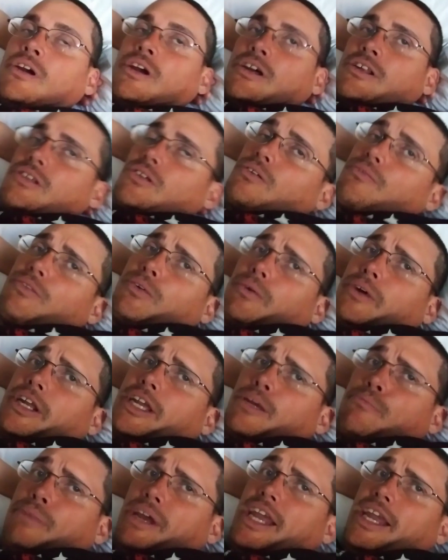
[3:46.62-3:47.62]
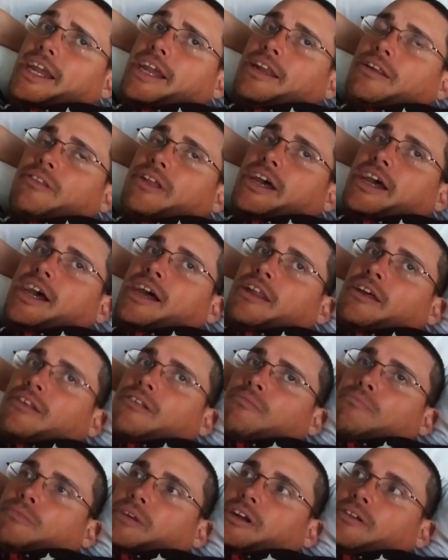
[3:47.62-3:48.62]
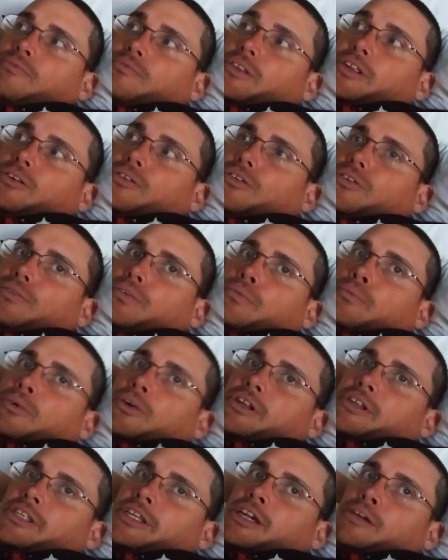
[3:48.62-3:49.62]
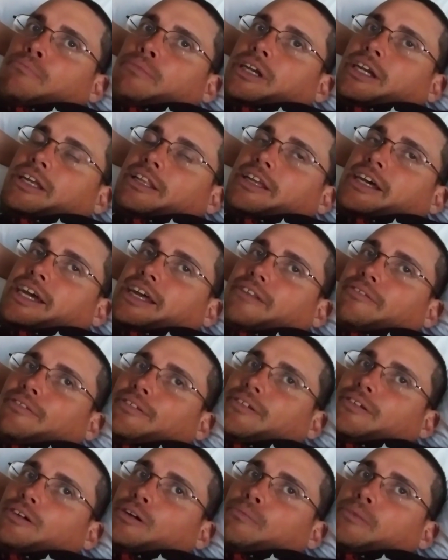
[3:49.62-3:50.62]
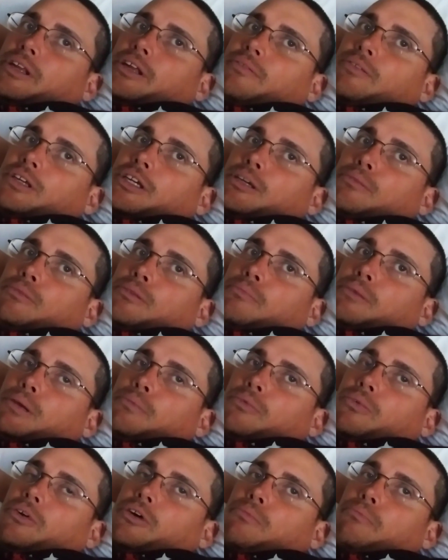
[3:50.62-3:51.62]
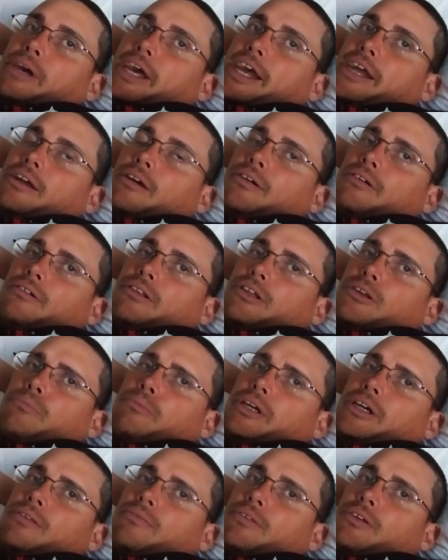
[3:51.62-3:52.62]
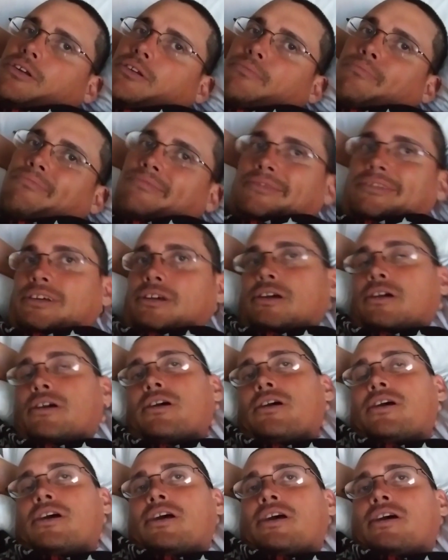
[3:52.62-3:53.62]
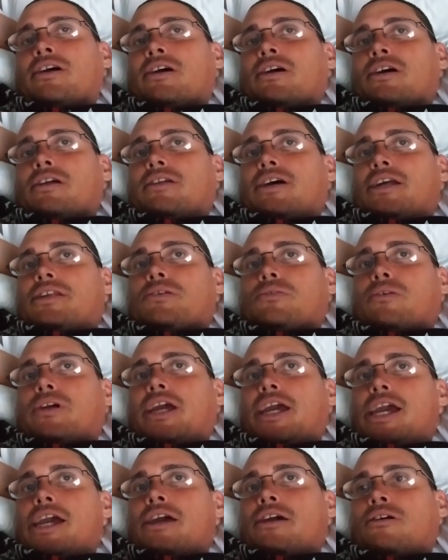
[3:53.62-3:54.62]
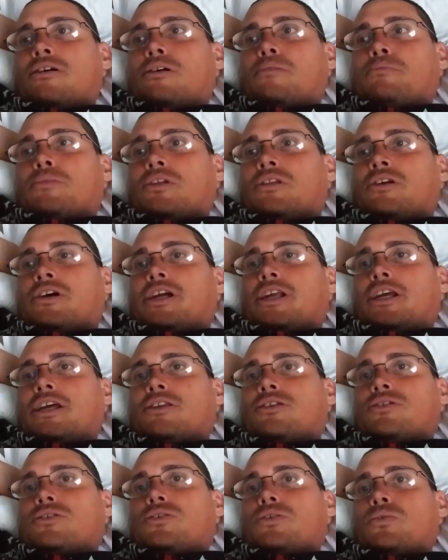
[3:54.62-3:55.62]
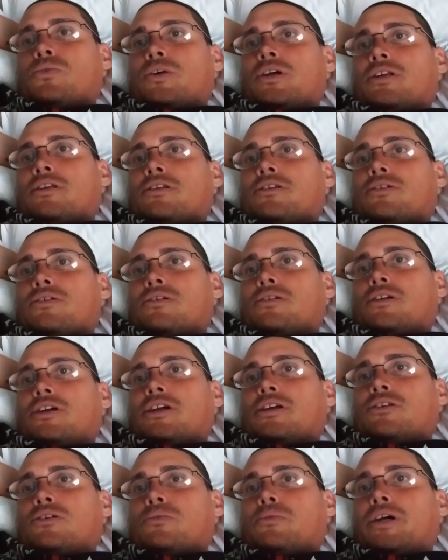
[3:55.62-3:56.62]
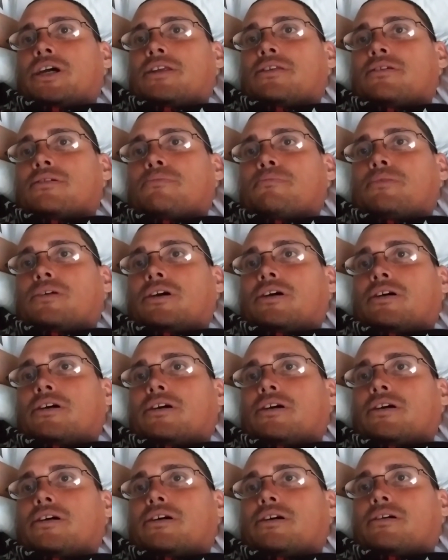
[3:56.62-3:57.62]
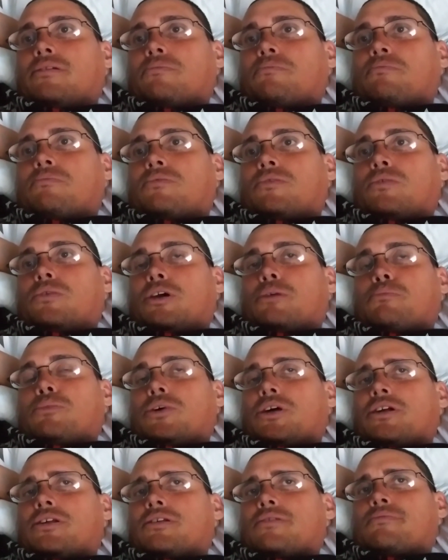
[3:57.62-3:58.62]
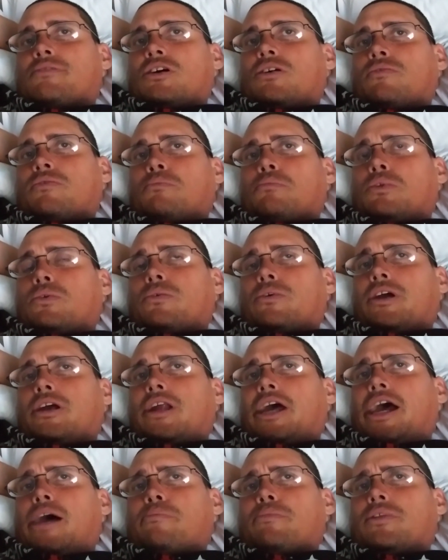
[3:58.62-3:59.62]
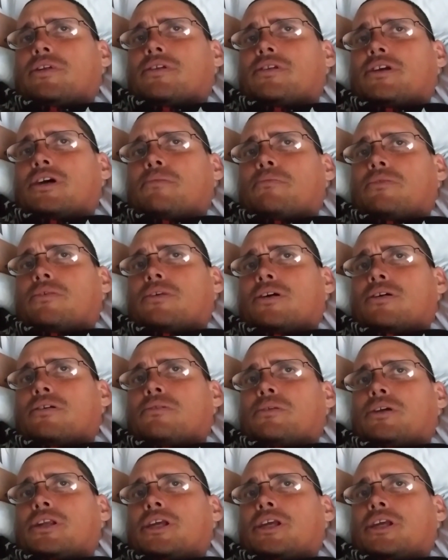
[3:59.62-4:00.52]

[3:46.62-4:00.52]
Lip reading: So if you want to get paid that, and my fleet owner would want us to get paid that, I'm going to have to keep the paperwork back a little bit, which, that's okay. I'm looking into doing Inuit QuickBooks Self-Employed app this time around, where you